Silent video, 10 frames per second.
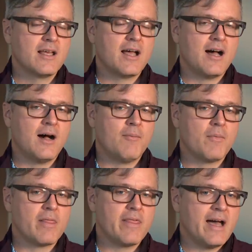
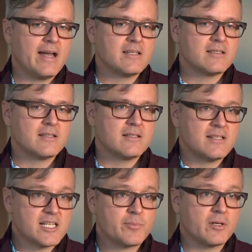um, that
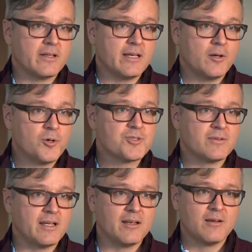desperately also
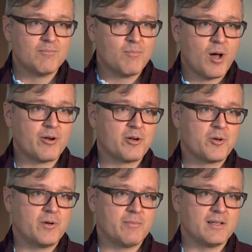need modern
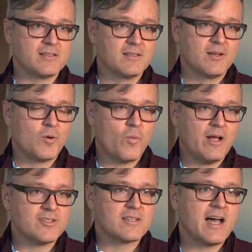equipment,
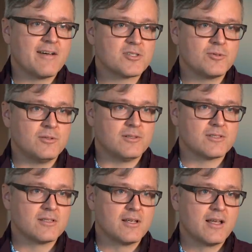well-staffed
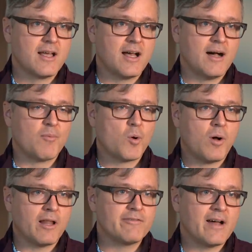schools, um,
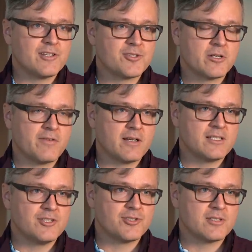qualified certified
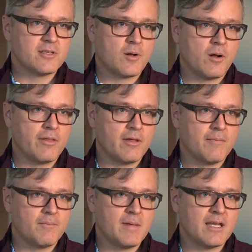teachers in all of
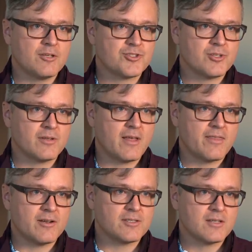them, making sure
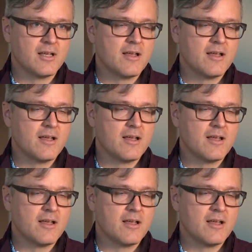that there's